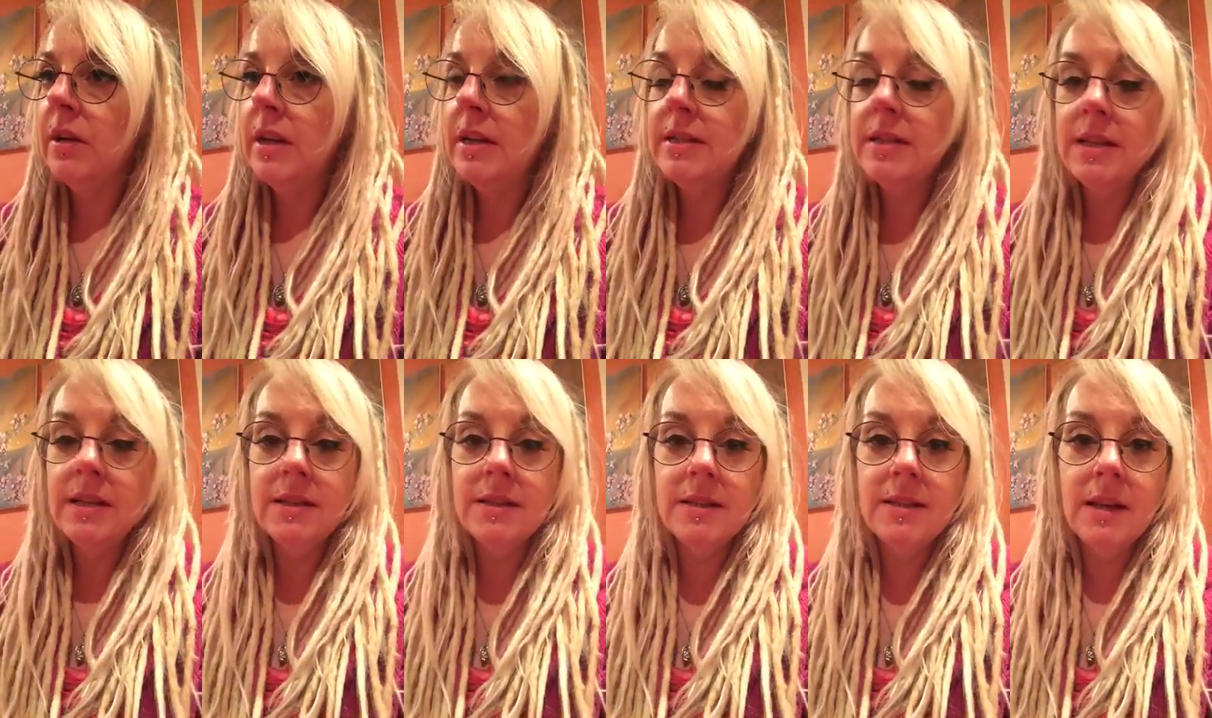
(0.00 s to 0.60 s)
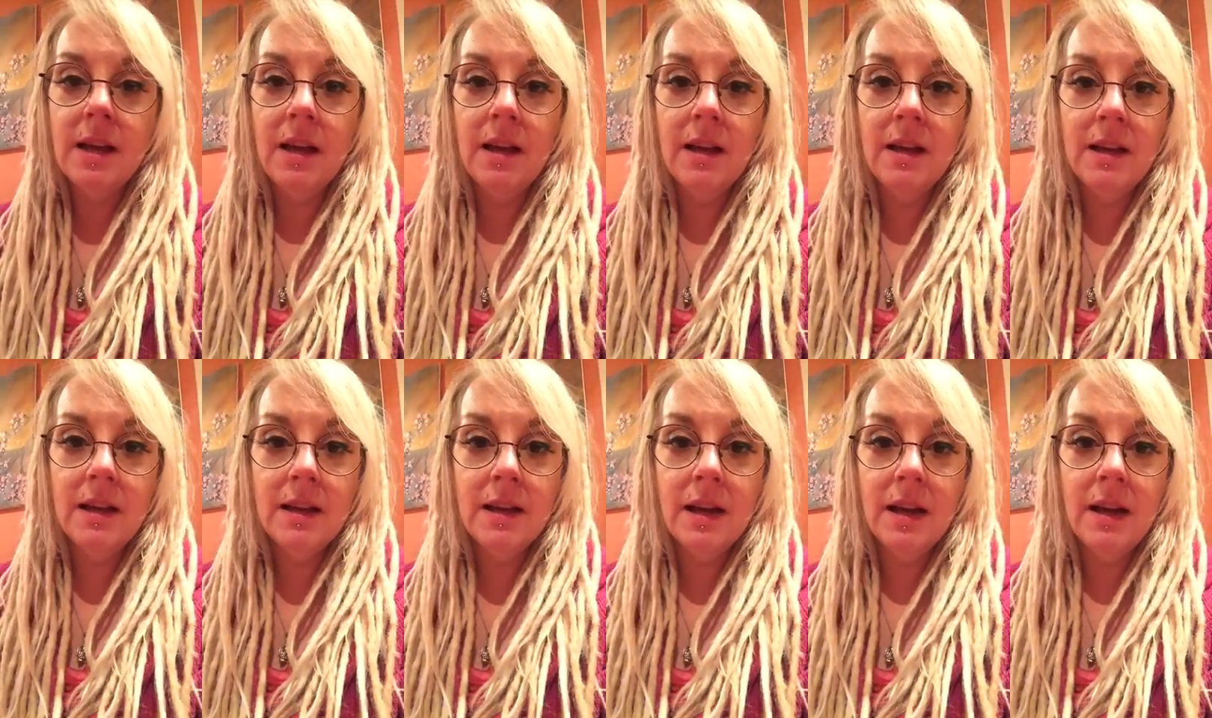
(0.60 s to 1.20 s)
it is
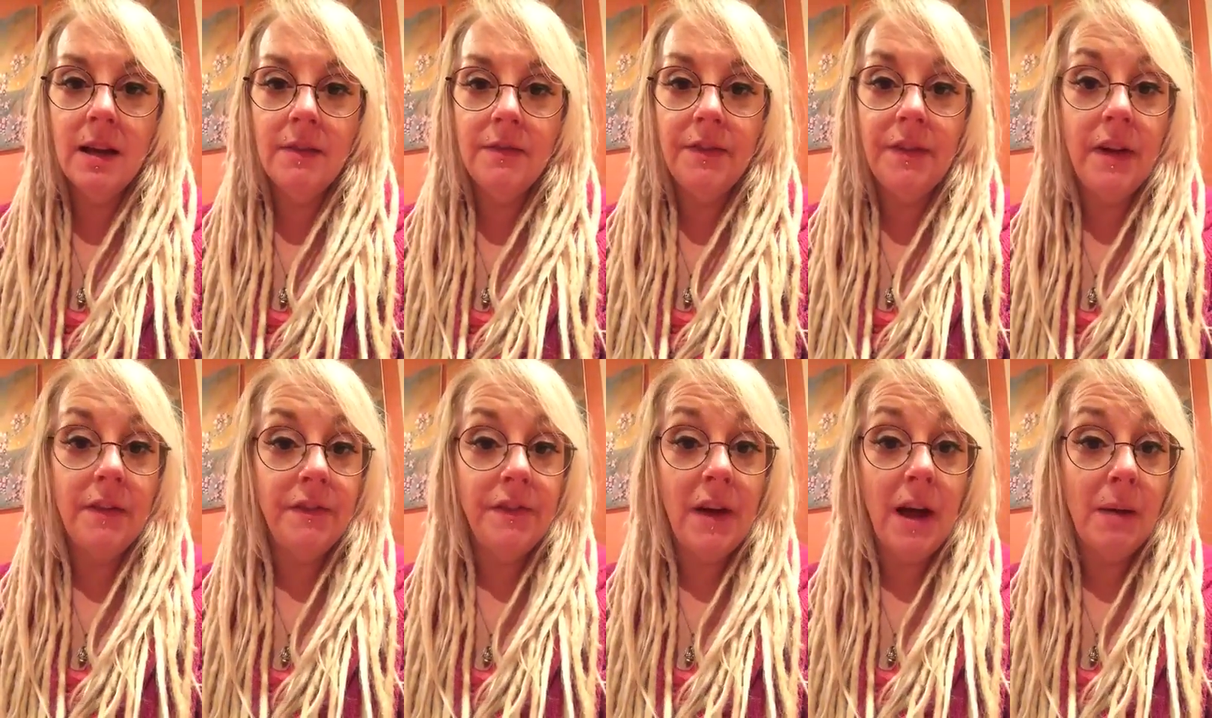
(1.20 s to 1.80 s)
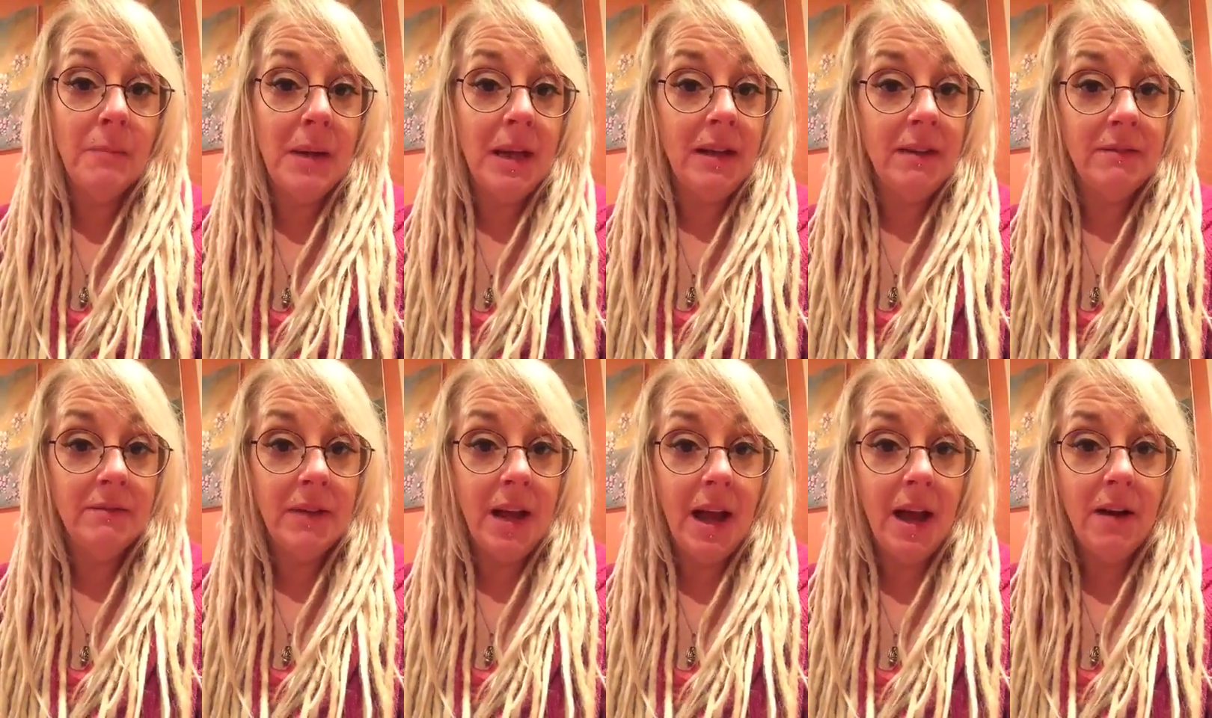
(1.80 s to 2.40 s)
a
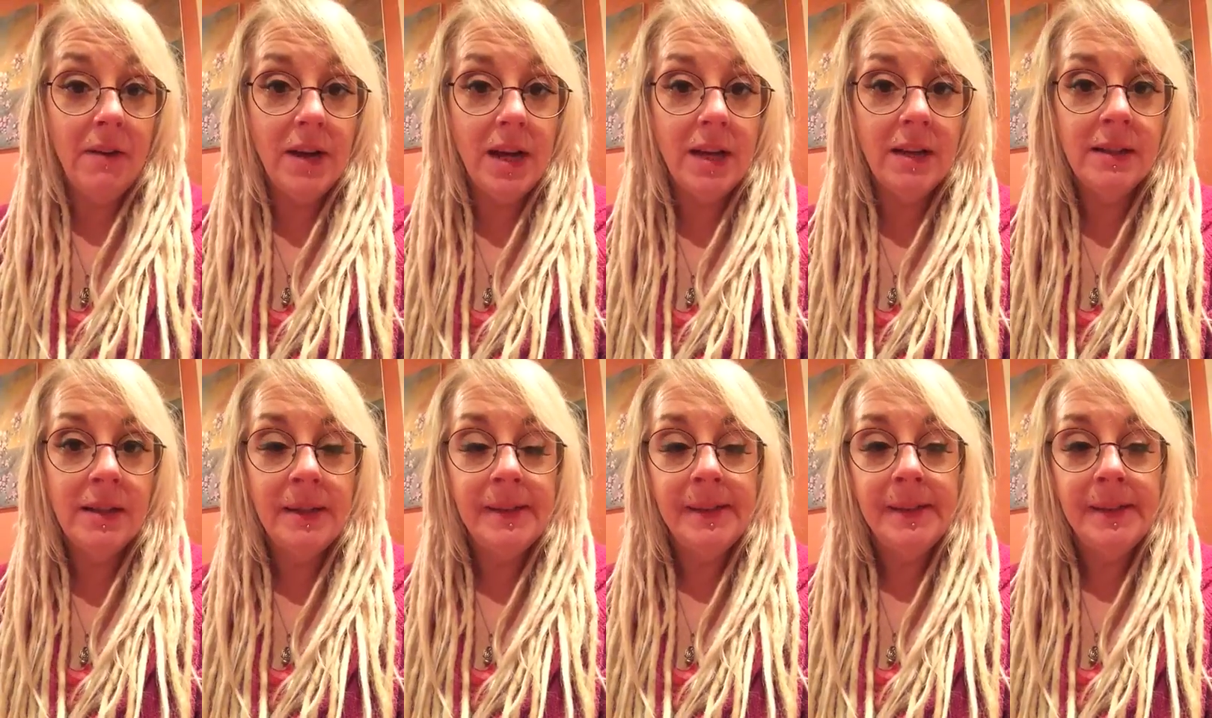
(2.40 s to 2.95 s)
farming area,